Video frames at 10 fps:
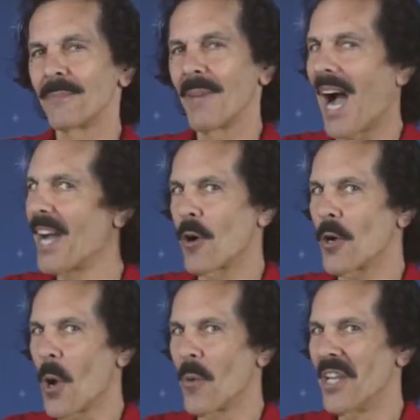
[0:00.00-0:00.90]
I
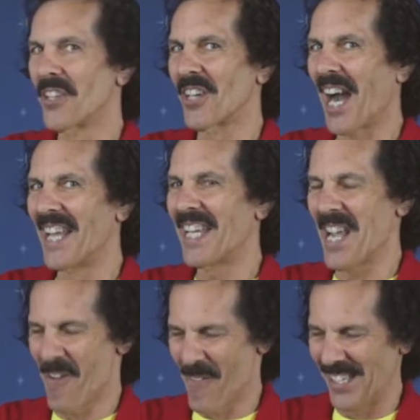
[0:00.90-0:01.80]
don't know either. I
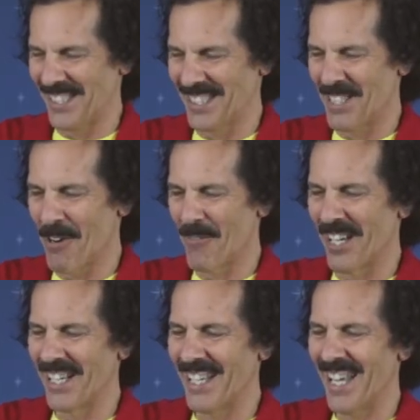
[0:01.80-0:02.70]
can't wait to see what we're
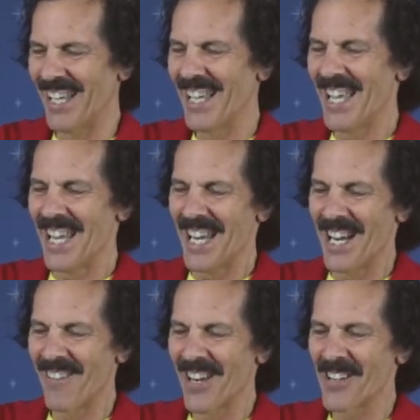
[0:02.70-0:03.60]
going to get.
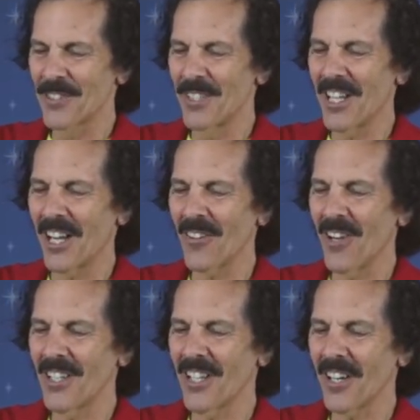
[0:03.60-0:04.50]
Here we go. As we cut
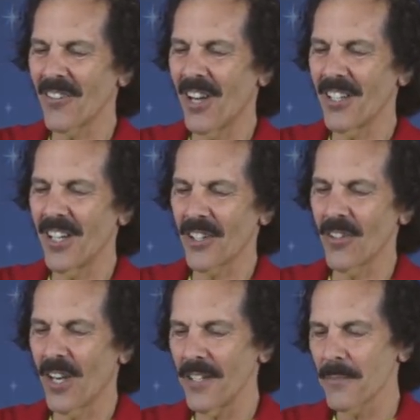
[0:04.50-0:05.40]

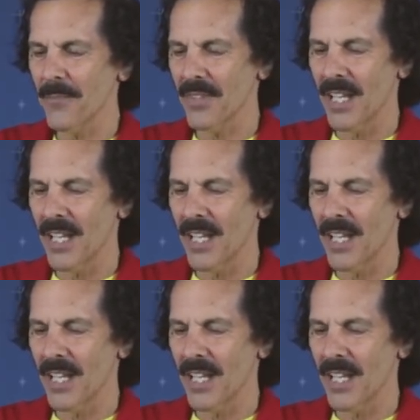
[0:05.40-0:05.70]
along.